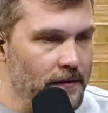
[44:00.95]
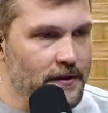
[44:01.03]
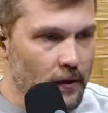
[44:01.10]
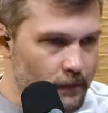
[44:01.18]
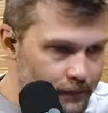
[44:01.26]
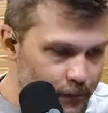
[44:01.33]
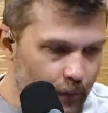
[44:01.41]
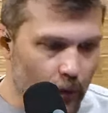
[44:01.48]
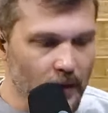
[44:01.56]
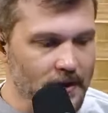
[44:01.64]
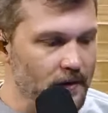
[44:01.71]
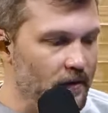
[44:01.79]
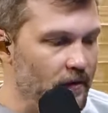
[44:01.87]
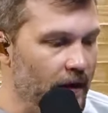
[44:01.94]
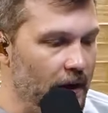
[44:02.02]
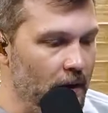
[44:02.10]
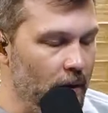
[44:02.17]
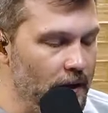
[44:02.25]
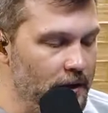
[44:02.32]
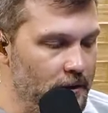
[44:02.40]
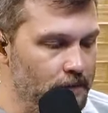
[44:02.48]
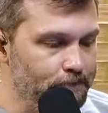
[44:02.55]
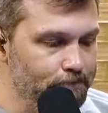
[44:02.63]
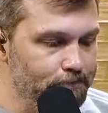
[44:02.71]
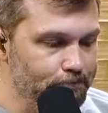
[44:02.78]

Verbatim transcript: So points of evaluation.